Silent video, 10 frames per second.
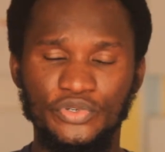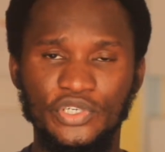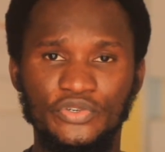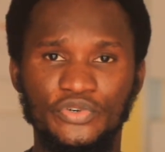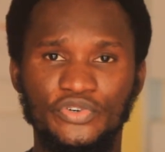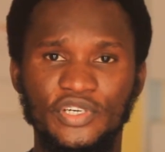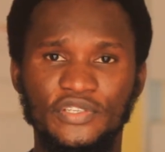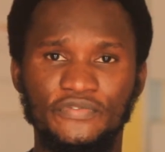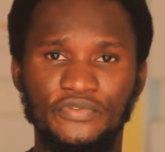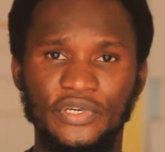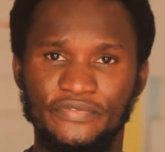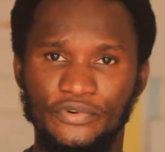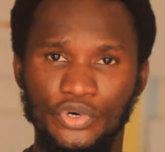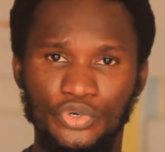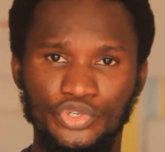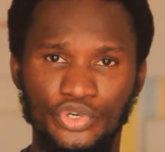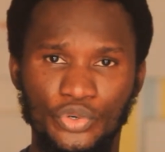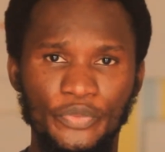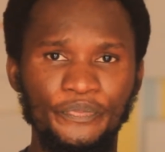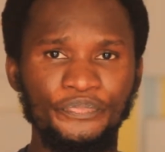You need to create a folder for
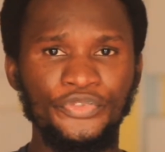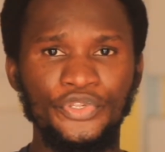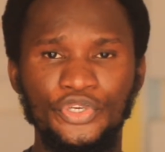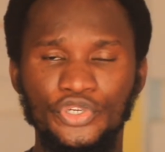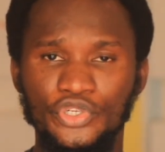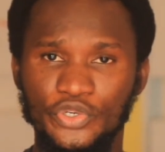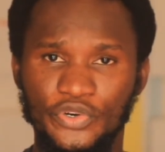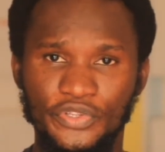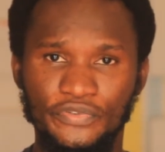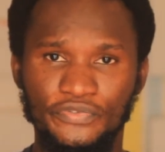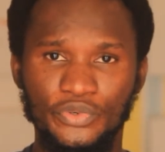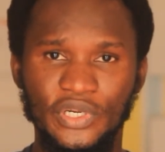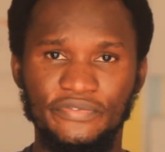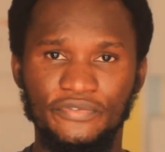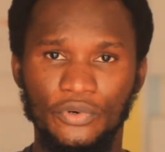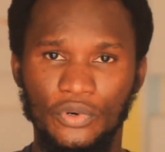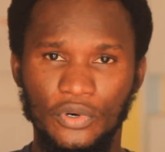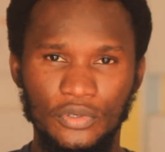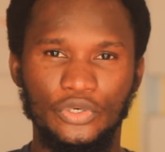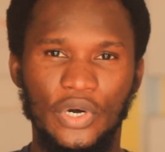audio. You need to create a folder
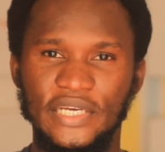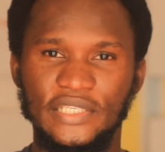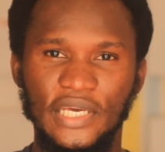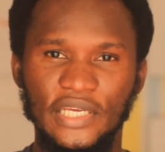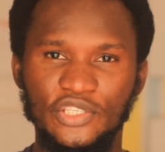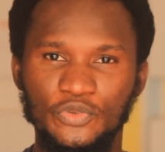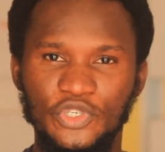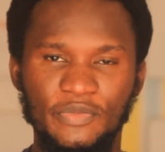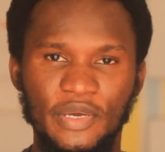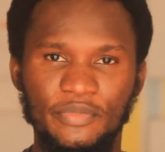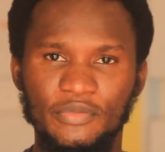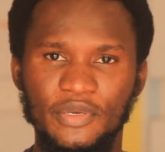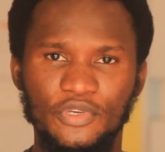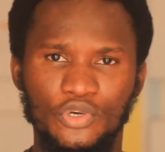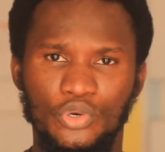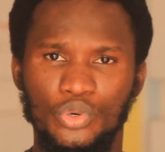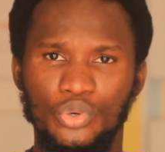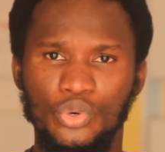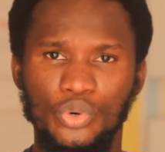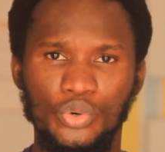for your assets, which might be maybe your
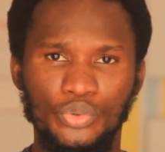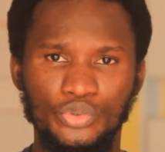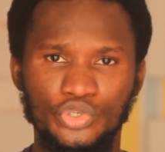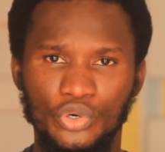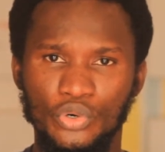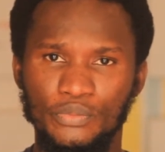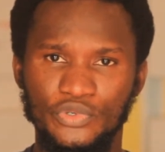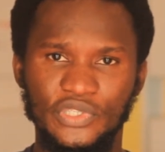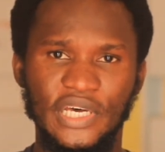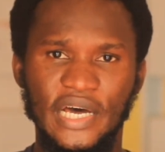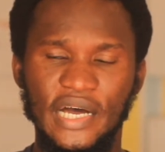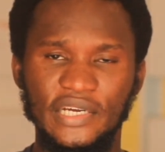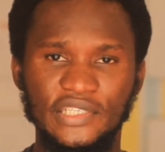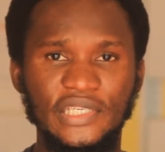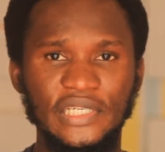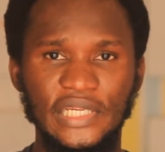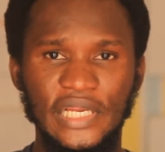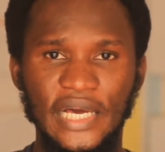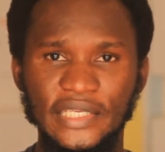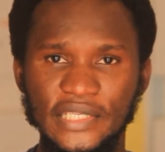logo, your montage, and the
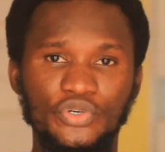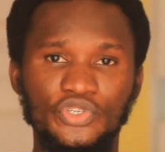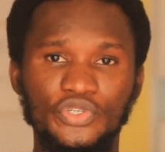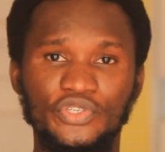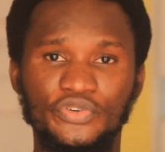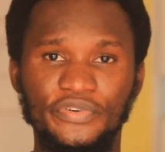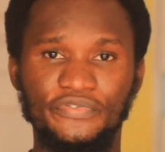likes. You also need to create